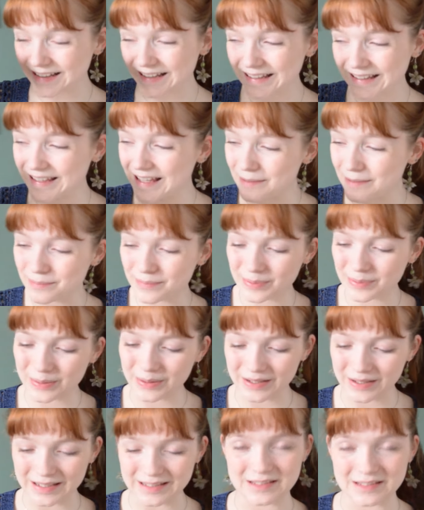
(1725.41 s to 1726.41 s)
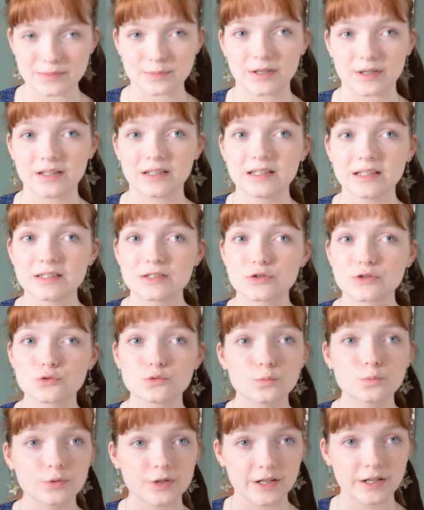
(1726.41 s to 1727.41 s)
Yep, it's
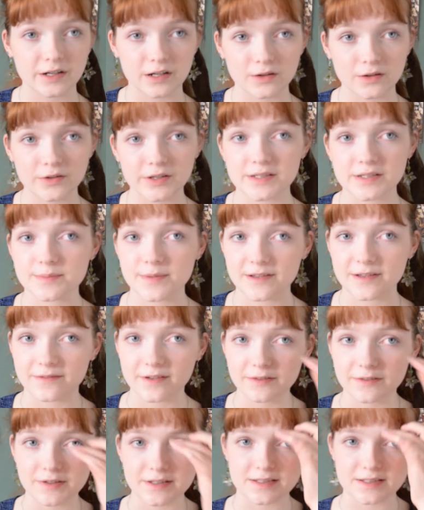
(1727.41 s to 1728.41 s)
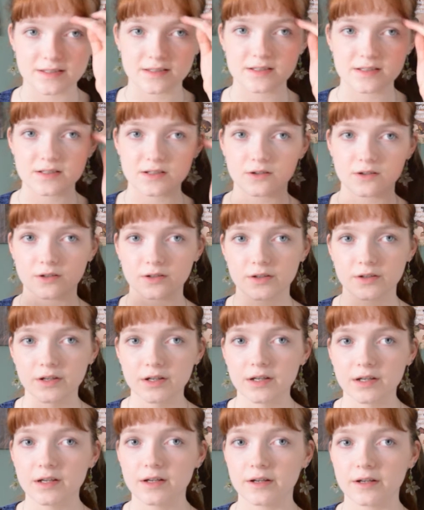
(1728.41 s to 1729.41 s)
so pretty color. It's my favorite Sandnes garn
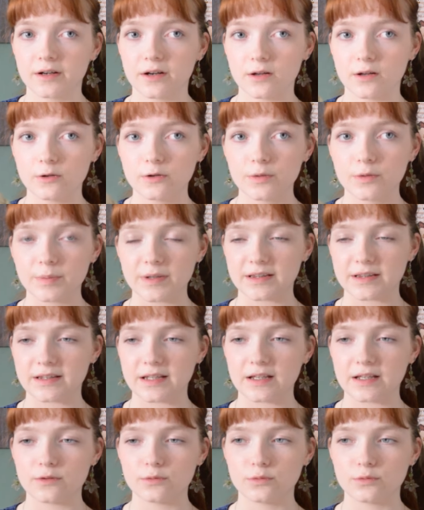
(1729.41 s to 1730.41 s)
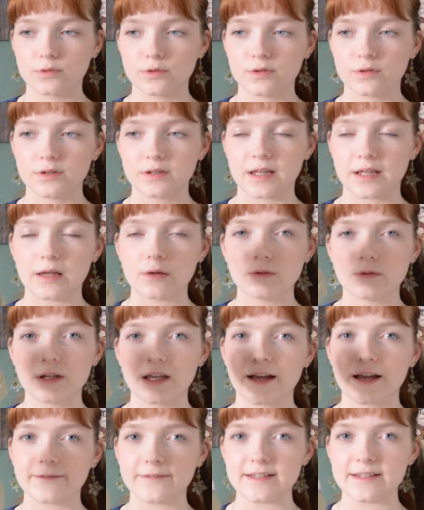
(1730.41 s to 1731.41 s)
color, but they only
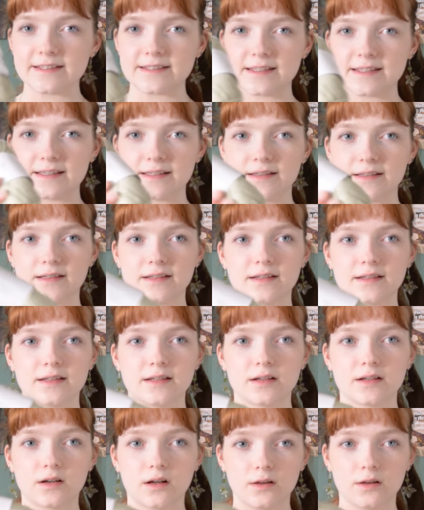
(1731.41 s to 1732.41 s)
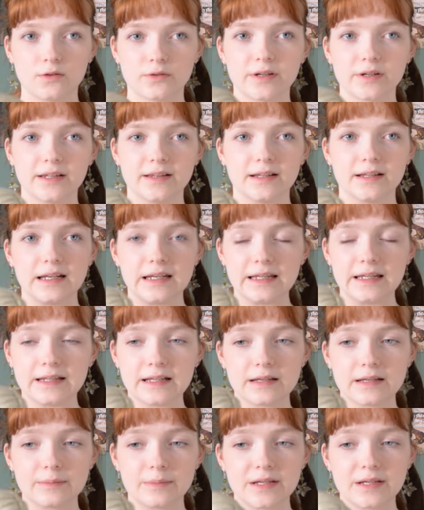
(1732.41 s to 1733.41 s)
have this color in the
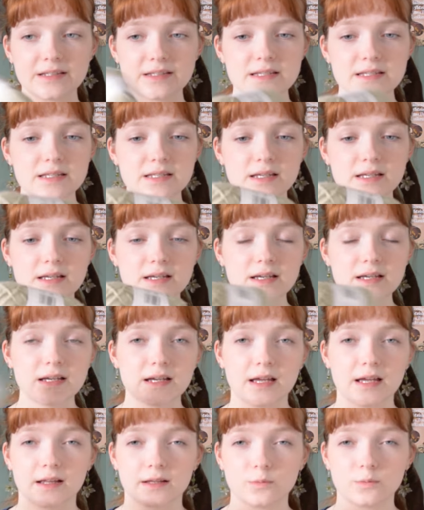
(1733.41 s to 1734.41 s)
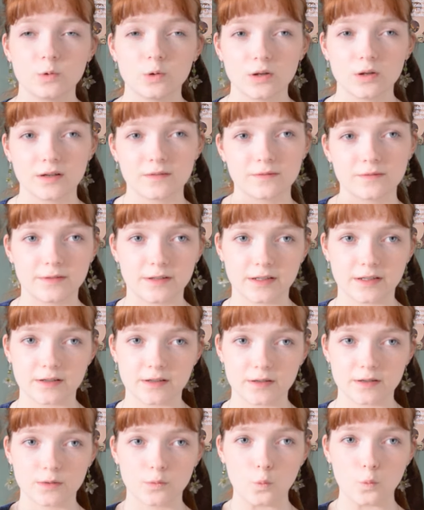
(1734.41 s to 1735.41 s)
line basis, and I would love like
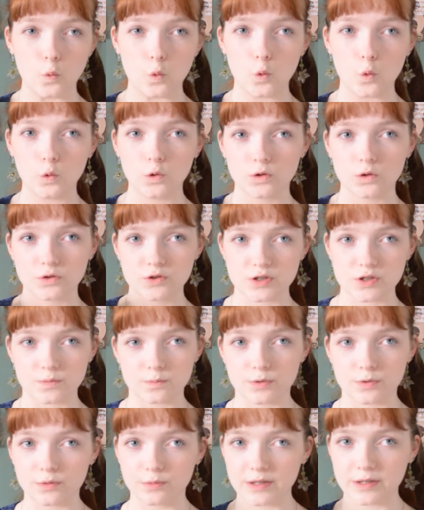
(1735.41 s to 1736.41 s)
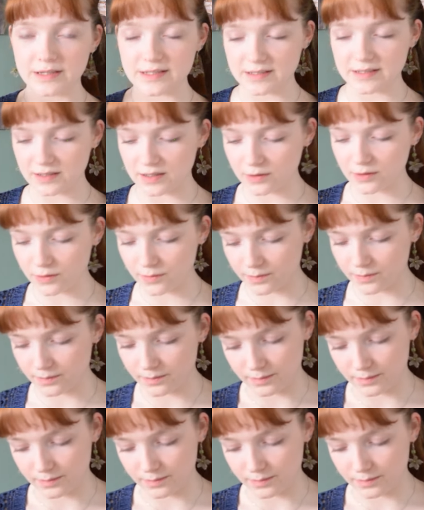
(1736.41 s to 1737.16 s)
a wool jumper with this color.